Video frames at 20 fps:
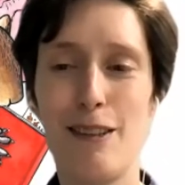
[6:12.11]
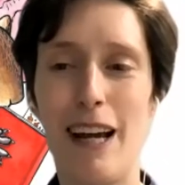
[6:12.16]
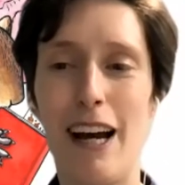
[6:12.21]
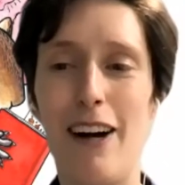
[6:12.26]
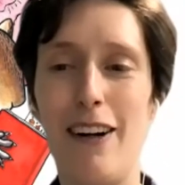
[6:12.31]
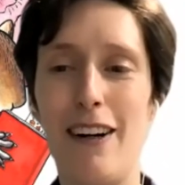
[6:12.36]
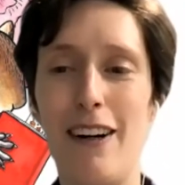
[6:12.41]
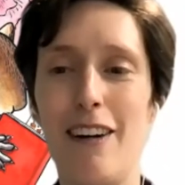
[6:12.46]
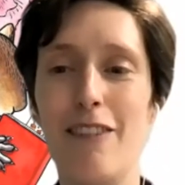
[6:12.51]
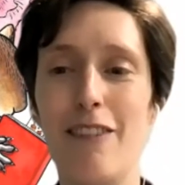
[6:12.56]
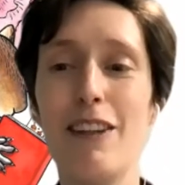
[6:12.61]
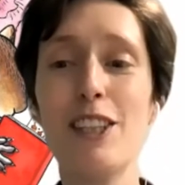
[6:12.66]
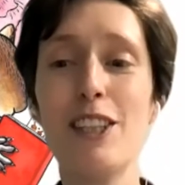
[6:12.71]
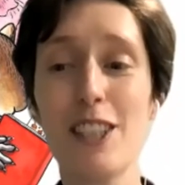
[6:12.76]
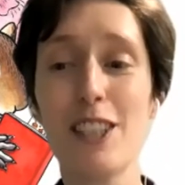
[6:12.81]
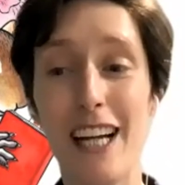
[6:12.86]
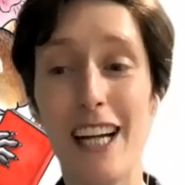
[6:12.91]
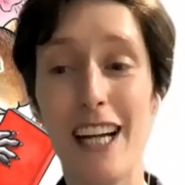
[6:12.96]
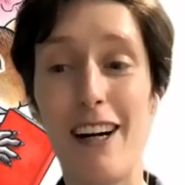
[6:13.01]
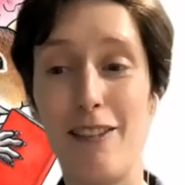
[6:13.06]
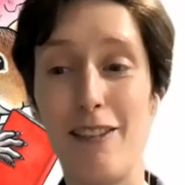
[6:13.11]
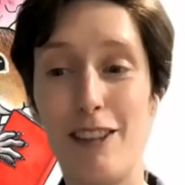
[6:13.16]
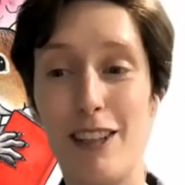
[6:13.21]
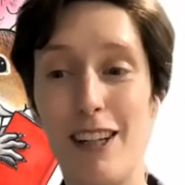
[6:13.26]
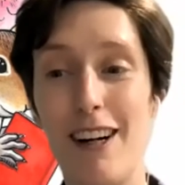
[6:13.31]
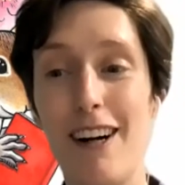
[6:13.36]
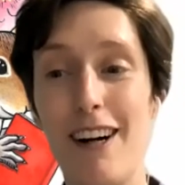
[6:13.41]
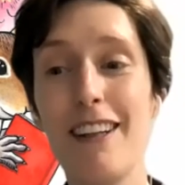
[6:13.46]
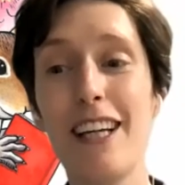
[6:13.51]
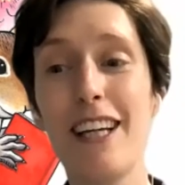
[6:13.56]
How- eventually,
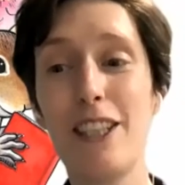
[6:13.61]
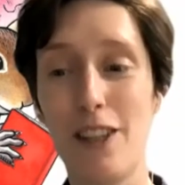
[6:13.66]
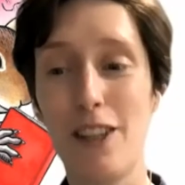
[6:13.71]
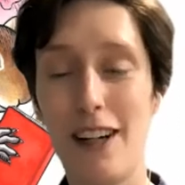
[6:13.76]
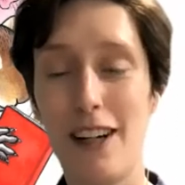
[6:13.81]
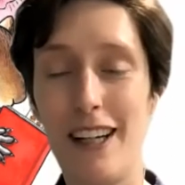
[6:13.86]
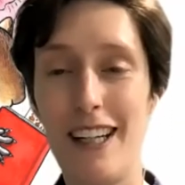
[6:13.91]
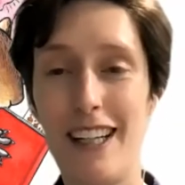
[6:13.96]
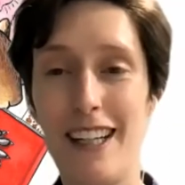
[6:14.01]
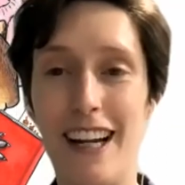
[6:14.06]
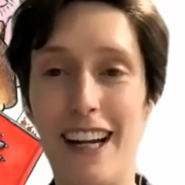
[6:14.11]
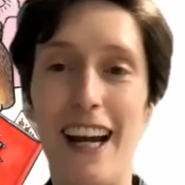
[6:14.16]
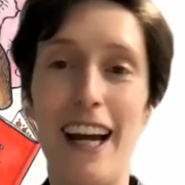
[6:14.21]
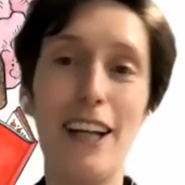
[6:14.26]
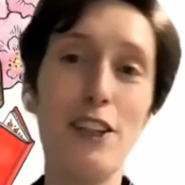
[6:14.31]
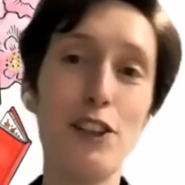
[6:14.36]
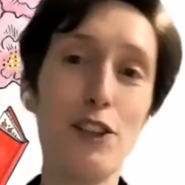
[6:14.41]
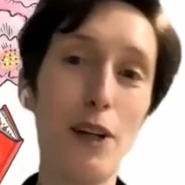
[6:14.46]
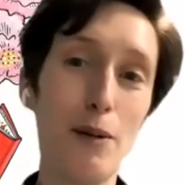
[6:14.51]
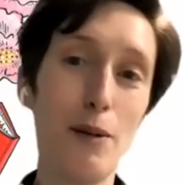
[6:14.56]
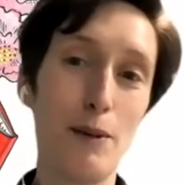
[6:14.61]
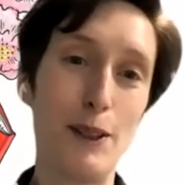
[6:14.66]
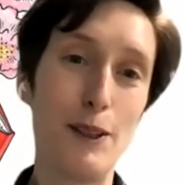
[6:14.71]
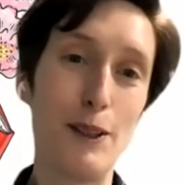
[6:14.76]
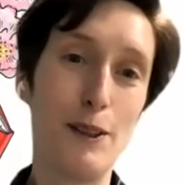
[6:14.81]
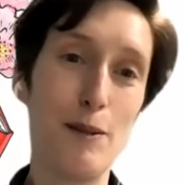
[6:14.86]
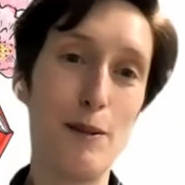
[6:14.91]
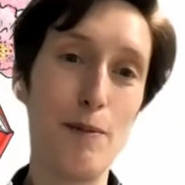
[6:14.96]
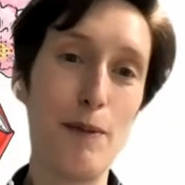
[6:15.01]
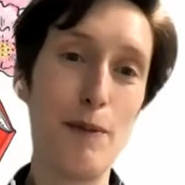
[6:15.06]
however, all that drawing and trouble